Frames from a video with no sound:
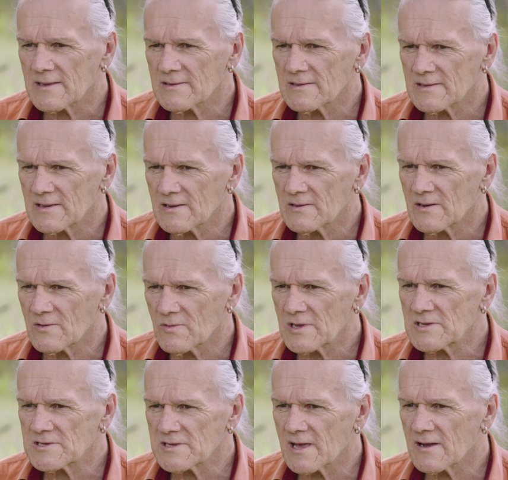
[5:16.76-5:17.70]
A, a
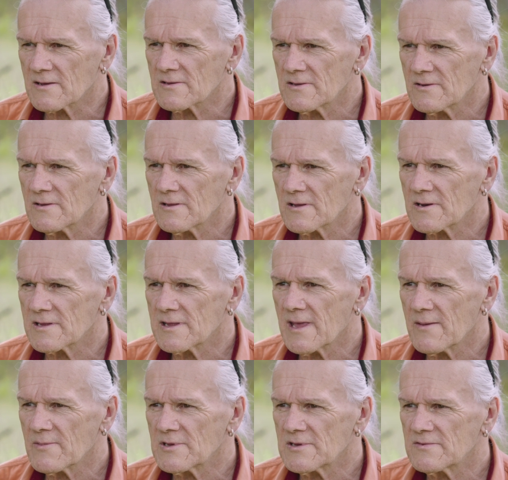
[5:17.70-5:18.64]
wedge tail can do a lot of
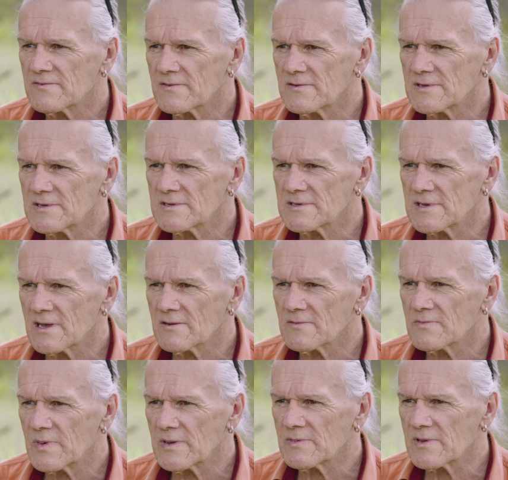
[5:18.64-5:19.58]
damage, for instance,
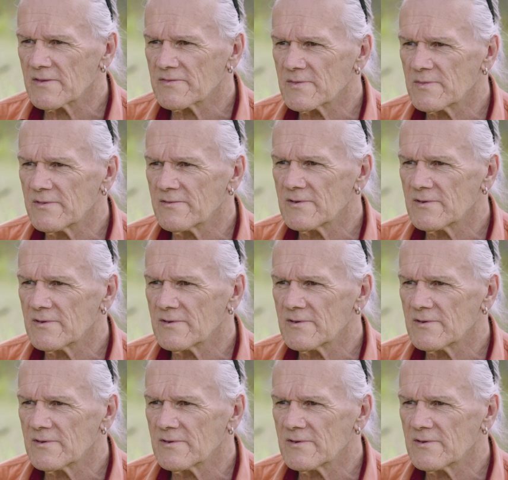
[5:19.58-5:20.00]
so people have to be